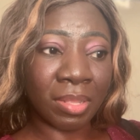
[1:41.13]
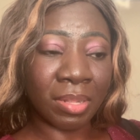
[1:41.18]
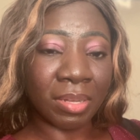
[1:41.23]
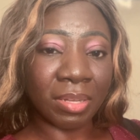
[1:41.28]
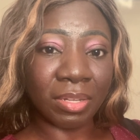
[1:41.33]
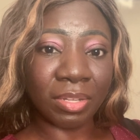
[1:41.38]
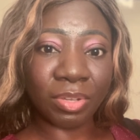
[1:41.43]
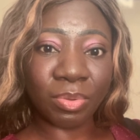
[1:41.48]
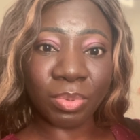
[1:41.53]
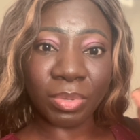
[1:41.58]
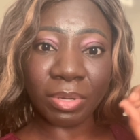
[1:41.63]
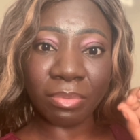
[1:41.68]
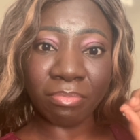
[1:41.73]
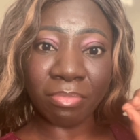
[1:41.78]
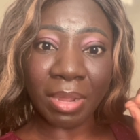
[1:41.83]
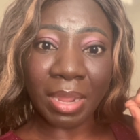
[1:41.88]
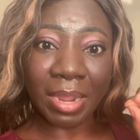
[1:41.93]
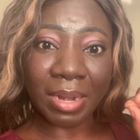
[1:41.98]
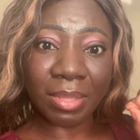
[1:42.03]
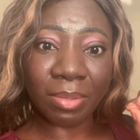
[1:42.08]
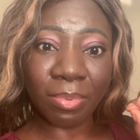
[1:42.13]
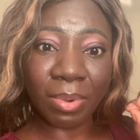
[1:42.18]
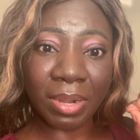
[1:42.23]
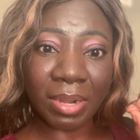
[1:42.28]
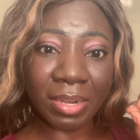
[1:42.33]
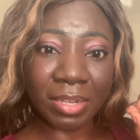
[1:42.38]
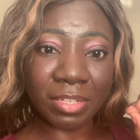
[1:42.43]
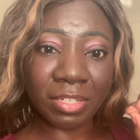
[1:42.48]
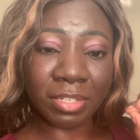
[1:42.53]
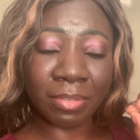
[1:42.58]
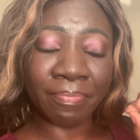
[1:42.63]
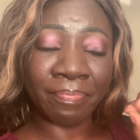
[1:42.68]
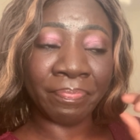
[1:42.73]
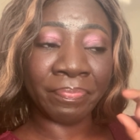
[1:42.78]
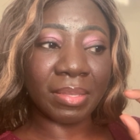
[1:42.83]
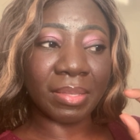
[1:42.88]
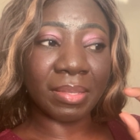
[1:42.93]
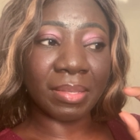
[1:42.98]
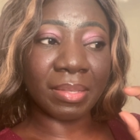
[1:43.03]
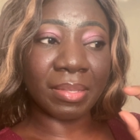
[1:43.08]
liquid body wash
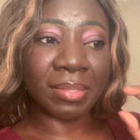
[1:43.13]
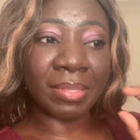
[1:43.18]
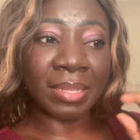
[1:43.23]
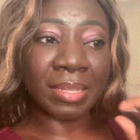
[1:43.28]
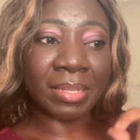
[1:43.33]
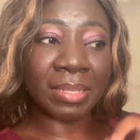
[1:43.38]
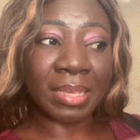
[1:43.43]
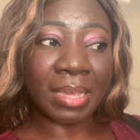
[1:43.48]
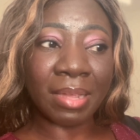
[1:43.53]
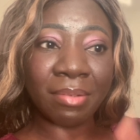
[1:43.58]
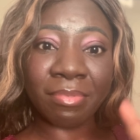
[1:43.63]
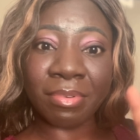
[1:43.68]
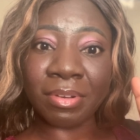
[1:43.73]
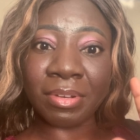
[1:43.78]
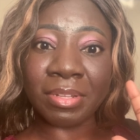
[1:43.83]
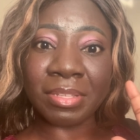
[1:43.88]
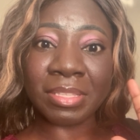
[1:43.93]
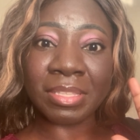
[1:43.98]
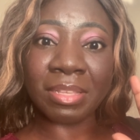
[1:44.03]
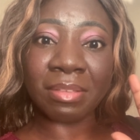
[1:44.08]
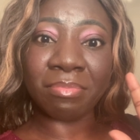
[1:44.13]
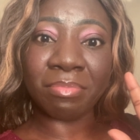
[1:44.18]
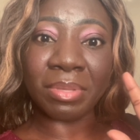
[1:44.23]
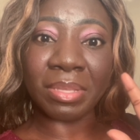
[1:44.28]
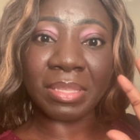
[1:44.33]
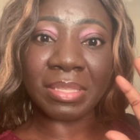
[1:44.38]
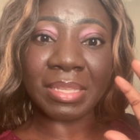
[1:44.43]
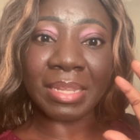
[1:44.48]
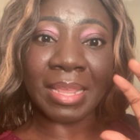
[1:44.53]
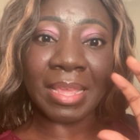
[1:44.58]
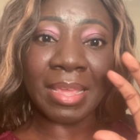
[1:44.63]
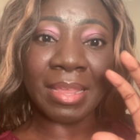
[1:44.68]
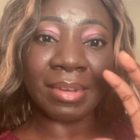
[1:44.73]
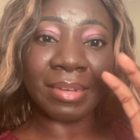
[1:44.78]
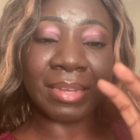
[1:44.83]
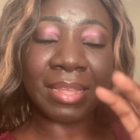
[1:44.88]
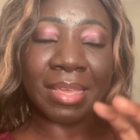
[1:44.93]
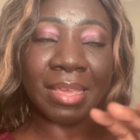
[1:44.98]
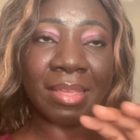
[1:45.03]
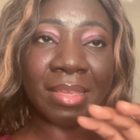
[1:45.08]
they got rid of the scent beads and
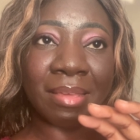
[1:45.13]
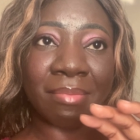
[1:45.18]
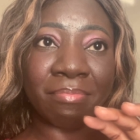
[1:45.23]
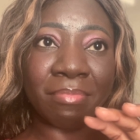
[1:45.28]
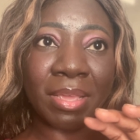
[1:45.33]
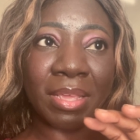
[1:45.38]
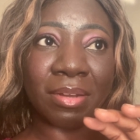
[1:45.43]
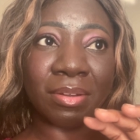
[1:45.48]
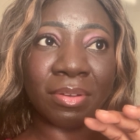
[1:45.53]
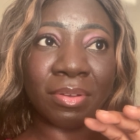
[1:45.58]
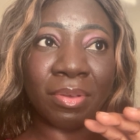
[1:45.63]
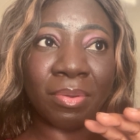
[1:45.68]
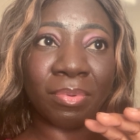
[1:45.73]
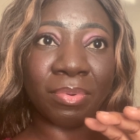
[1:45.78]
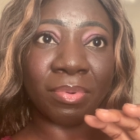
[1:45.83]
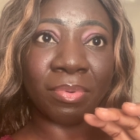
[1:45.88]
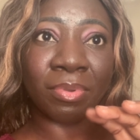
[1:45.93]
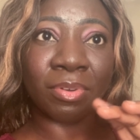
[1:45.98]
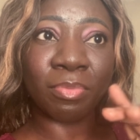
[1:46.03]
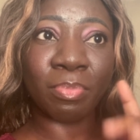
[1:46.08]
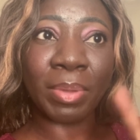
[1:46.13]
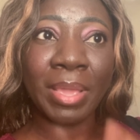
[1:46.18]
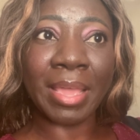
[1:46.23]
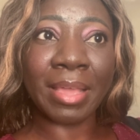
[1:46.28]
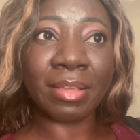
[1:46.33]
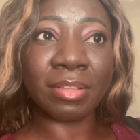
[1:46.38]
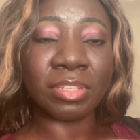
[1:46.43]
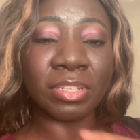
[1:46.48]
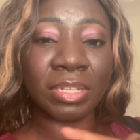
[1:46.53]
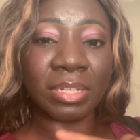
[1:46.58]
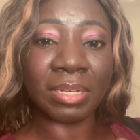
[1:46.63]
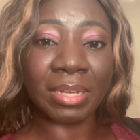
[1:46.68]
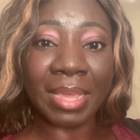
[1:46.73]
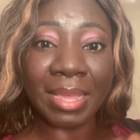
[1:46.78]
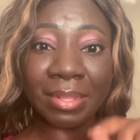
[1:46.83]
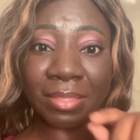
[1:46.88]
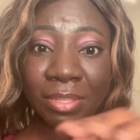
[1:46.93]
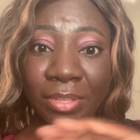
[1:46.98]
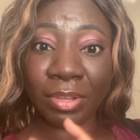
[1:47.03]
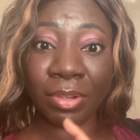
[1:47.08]
had they had made a note on the packaging,
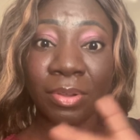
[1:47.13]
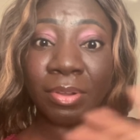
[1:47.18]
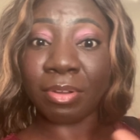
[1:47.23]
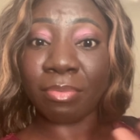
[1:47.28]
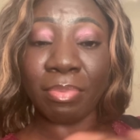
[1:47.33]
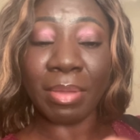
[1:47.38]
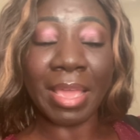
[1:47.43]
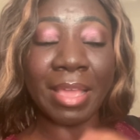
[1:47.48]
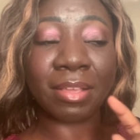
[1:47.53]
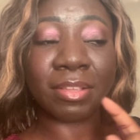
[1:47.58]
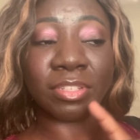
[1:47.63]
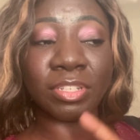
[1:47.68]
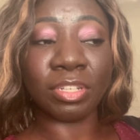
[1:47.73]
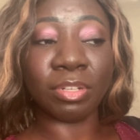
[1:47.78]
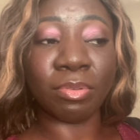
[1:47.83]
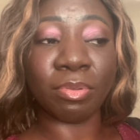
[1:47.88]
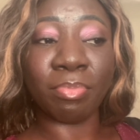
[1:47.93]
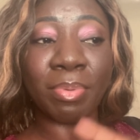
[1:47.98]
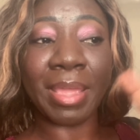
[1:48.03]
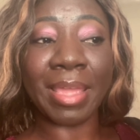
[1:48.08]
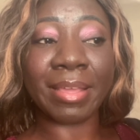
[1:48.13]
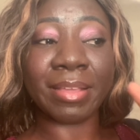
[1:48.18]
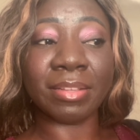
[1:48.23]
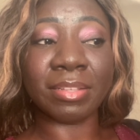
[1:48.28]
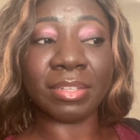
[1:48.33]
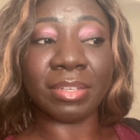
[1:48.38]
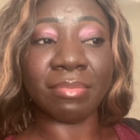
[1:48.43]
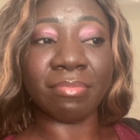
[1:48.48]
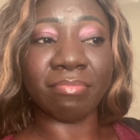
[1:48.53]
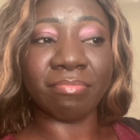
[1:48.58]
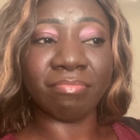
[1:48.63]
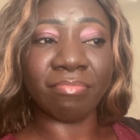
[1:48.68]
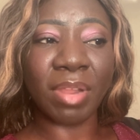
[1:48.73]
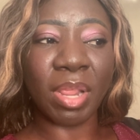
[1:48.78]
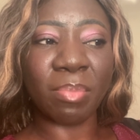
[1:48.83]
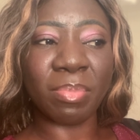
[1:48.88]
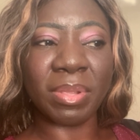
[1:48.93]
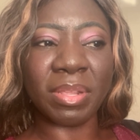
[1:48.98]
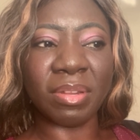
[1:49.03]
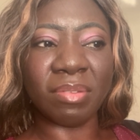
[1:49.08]
not the current packaging, the packaging
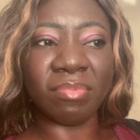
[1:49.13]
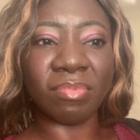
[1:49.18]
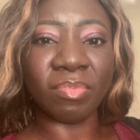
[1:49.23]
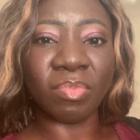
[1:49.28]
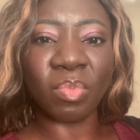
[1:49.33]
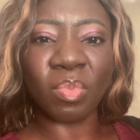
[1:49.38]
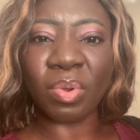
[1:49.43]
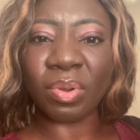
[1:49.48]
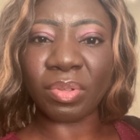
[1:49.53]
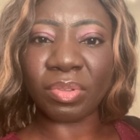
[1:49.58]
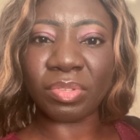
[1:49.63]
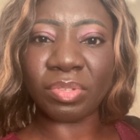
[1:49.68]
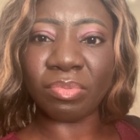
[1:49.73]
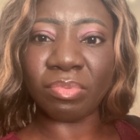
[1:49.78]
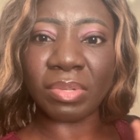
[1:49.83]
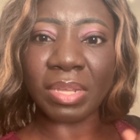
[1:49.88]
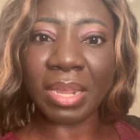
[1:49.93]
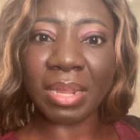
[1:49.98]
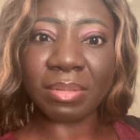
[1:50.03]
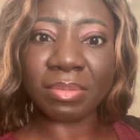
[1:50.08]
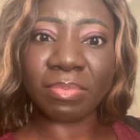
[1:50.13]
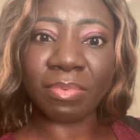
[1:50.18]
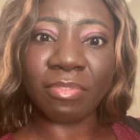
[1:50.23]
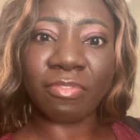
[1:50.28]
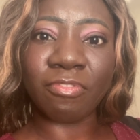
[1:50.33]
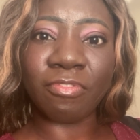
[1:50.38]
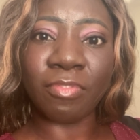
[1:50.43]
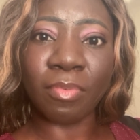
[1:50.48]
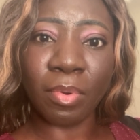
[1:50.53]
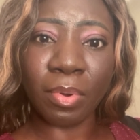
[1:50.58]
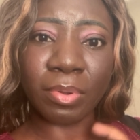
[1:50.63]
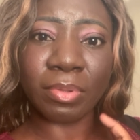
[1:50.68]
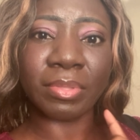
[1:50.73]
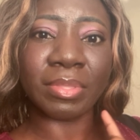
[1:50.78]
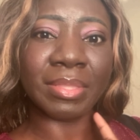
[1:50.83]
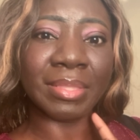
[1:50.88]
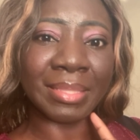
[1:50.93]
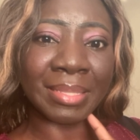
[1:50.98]
maybe one or two times before